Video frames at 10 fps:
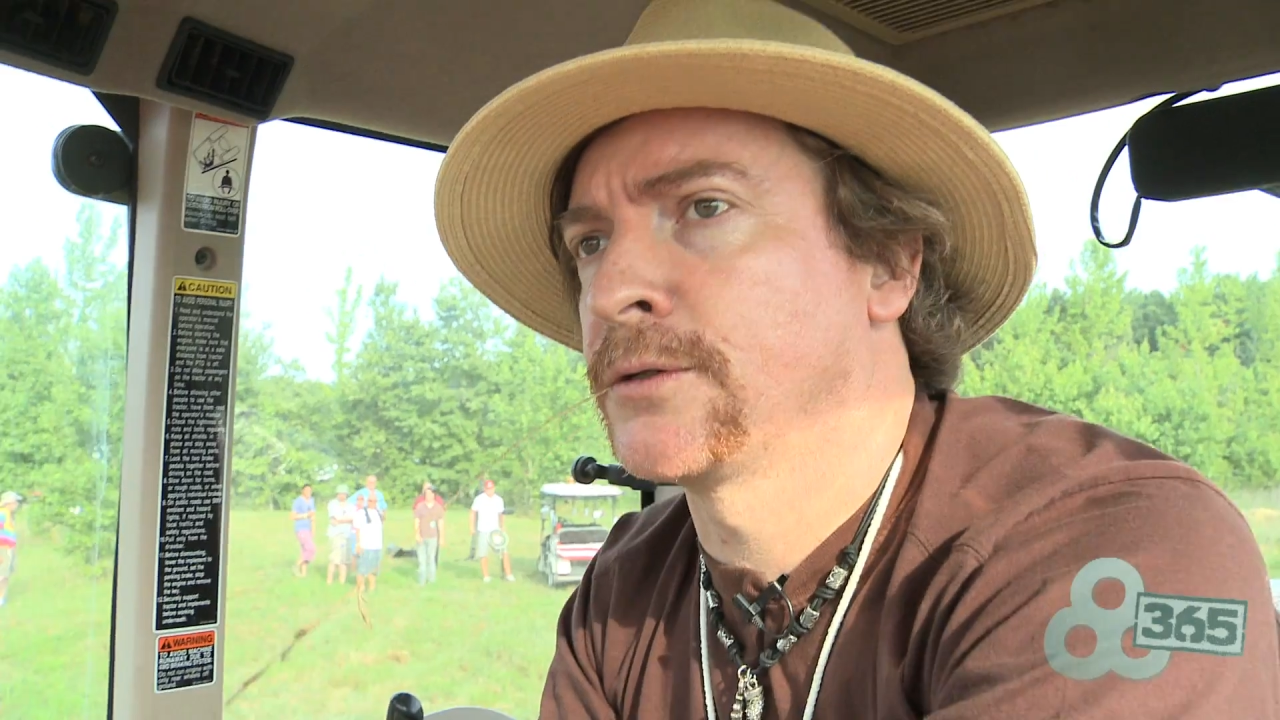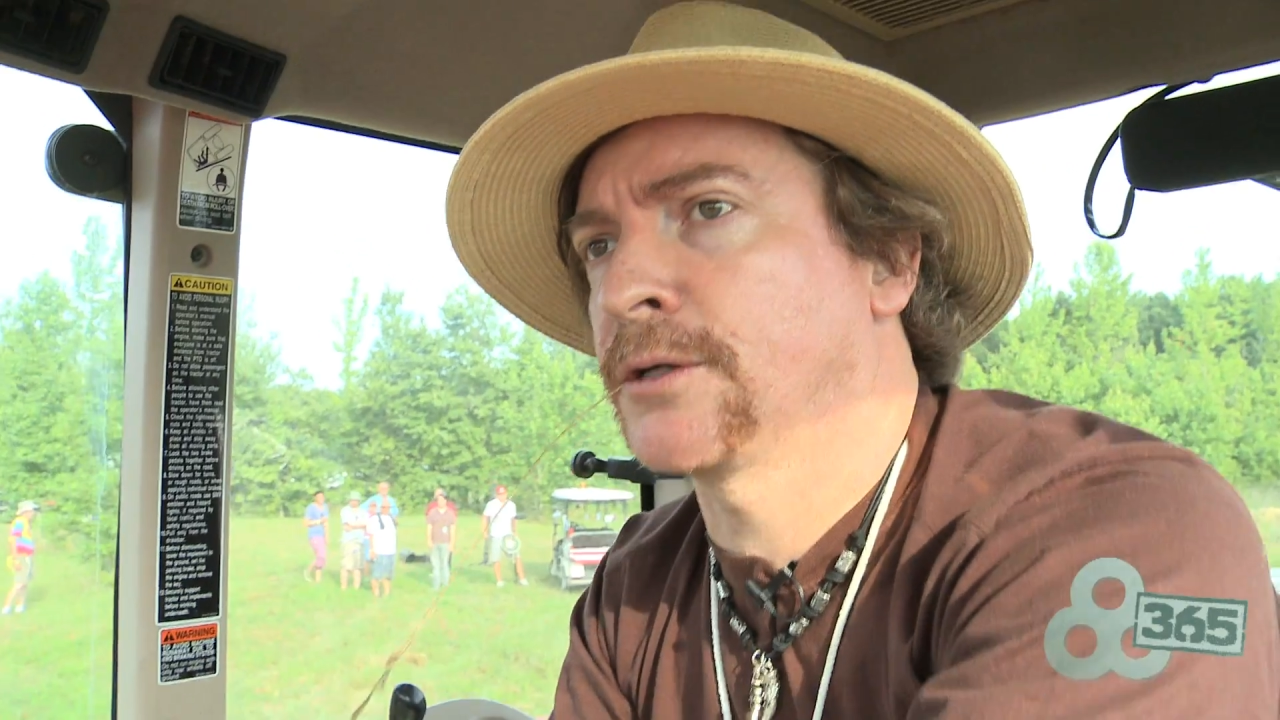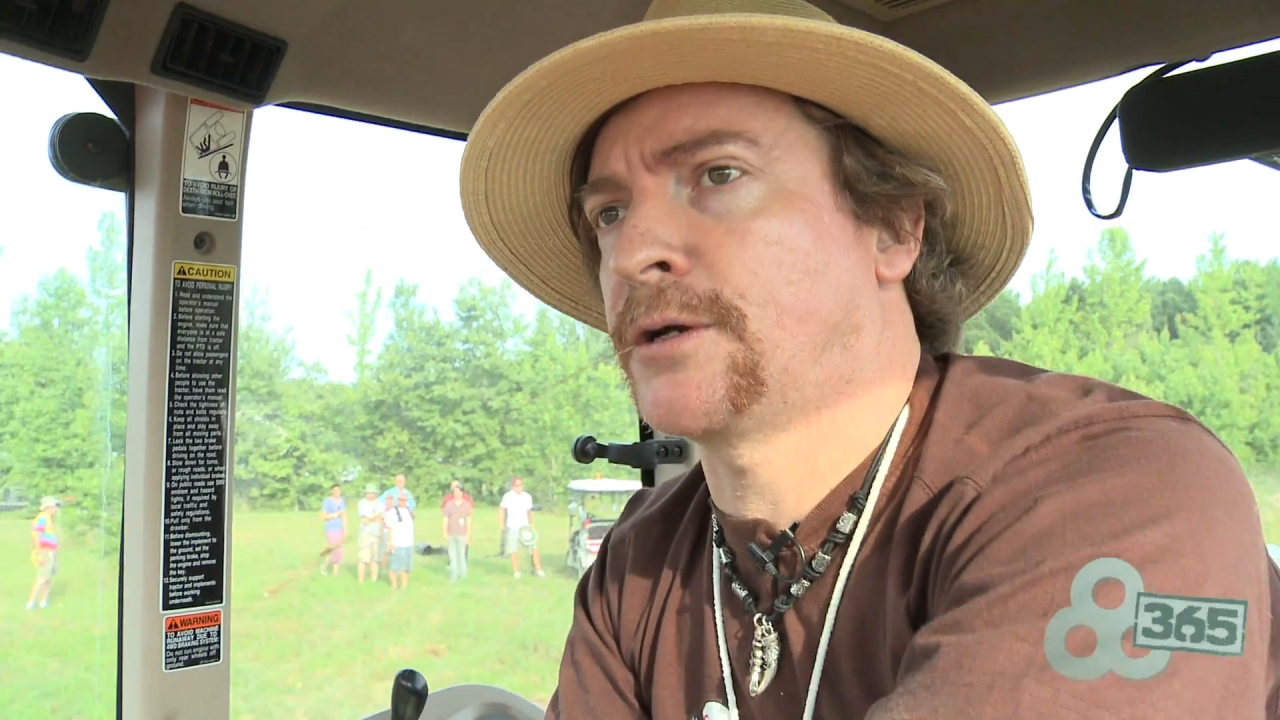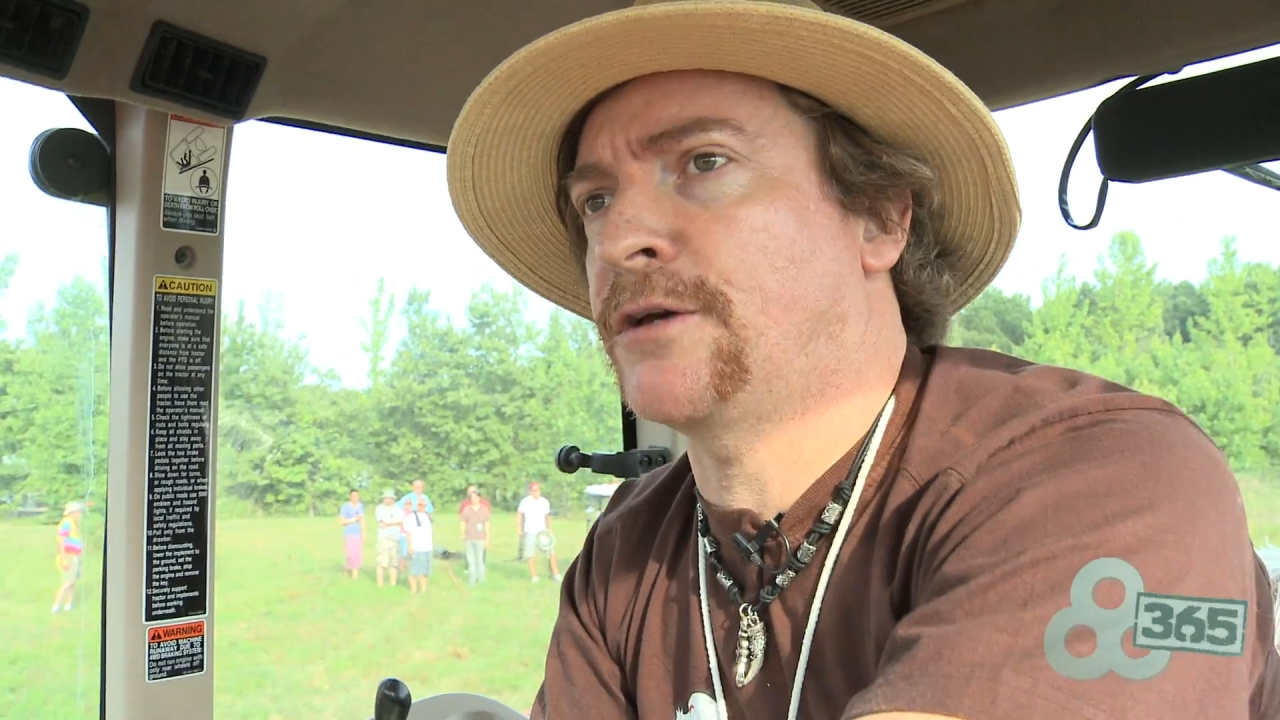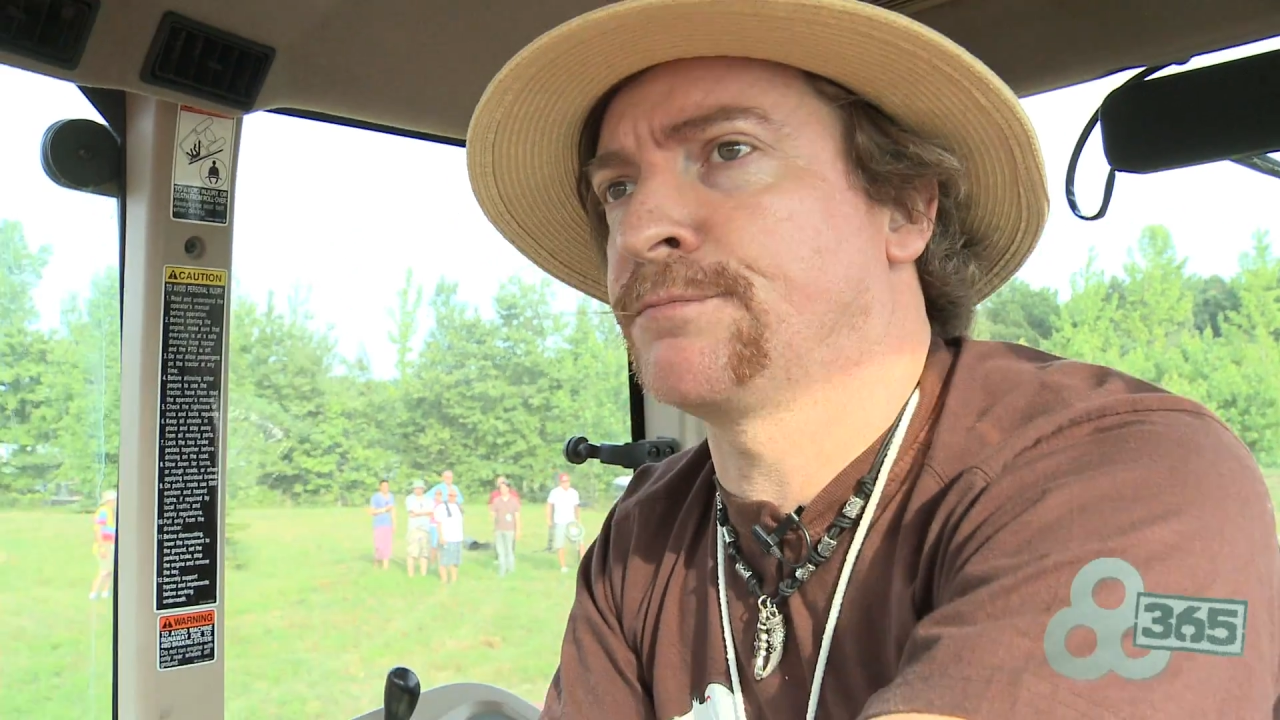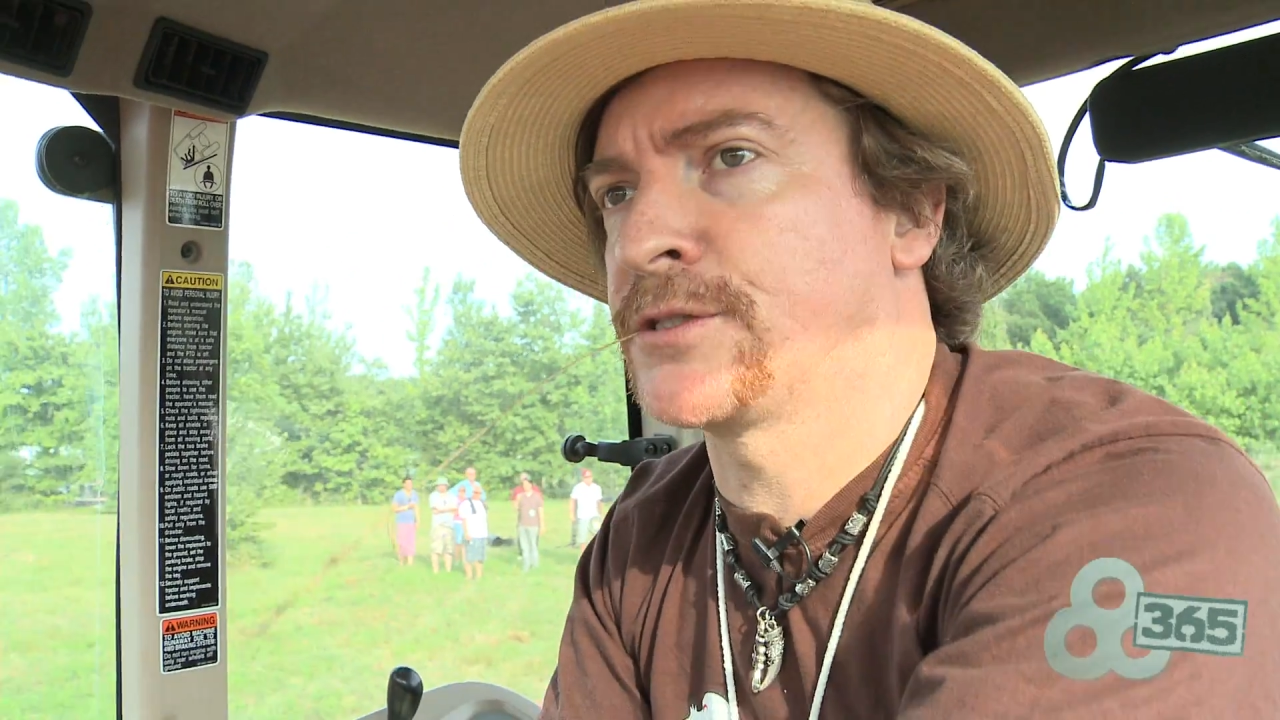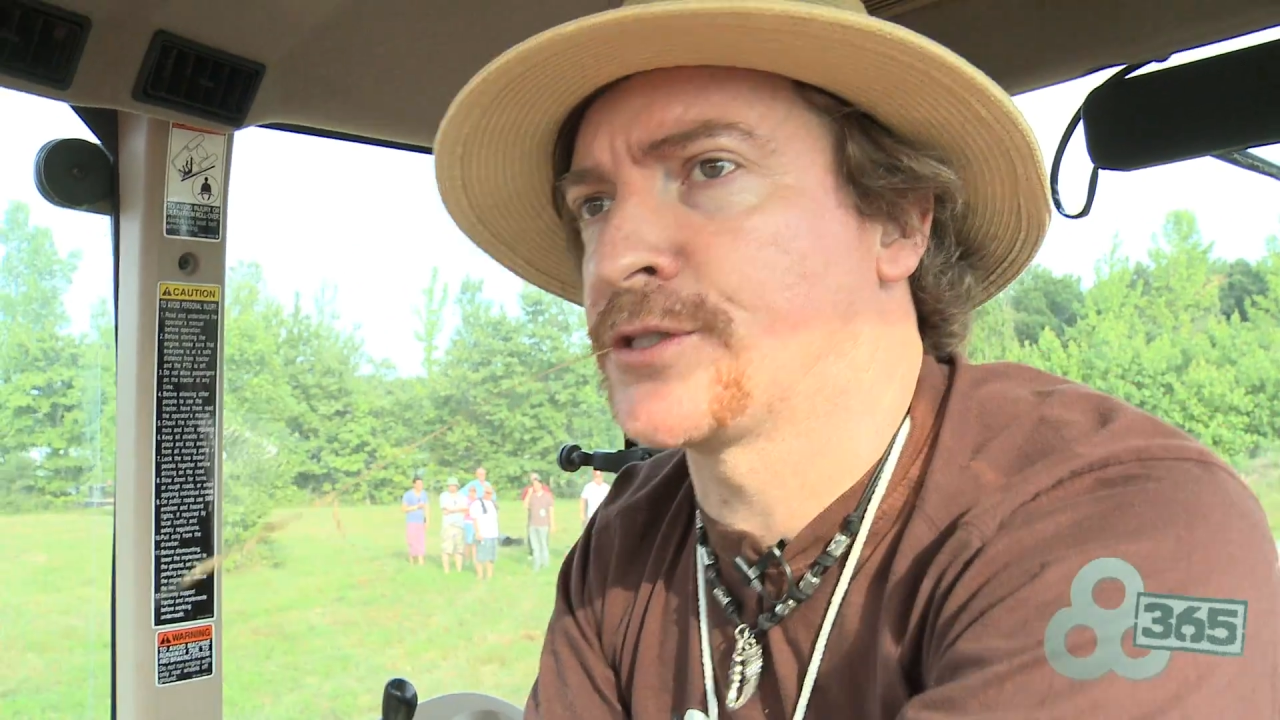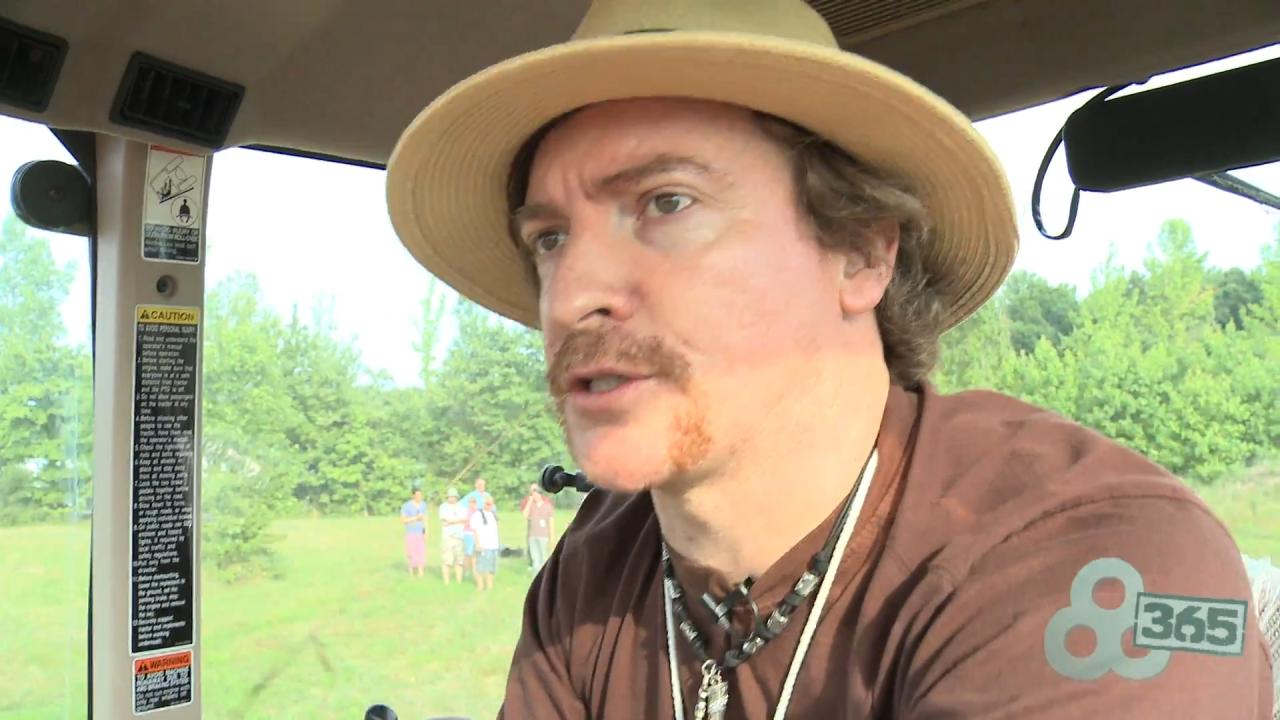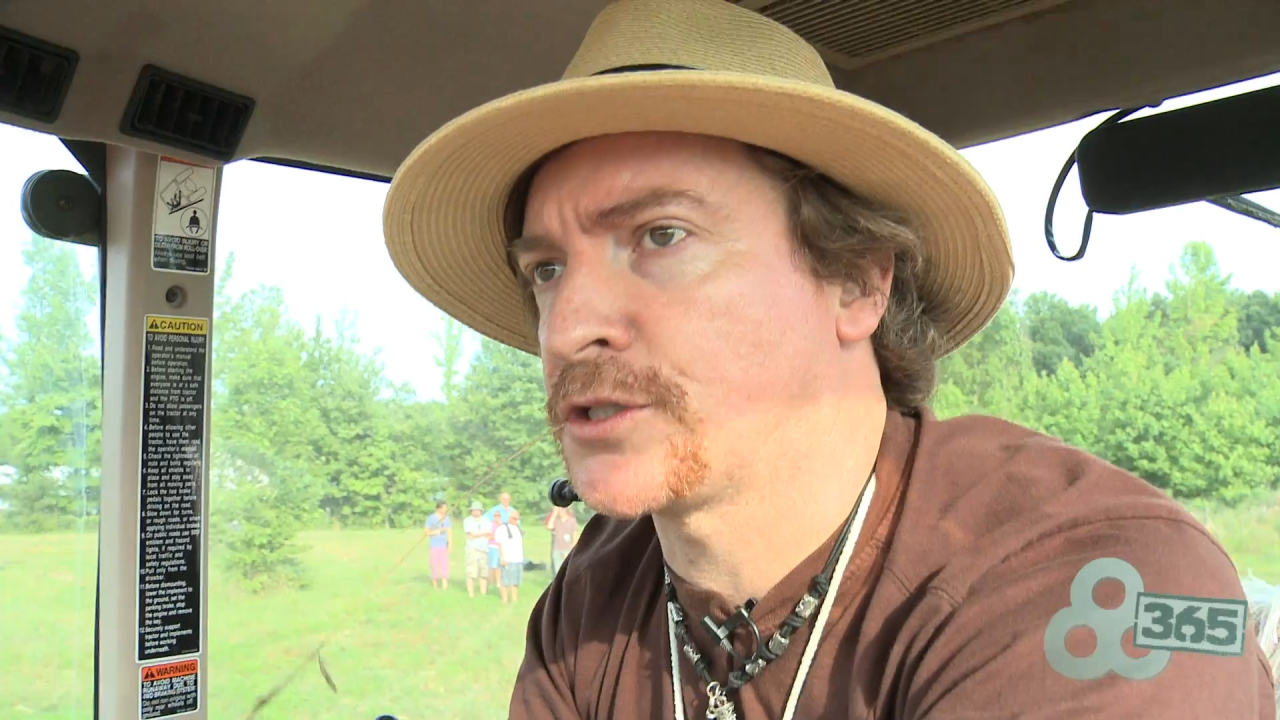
Although I have missed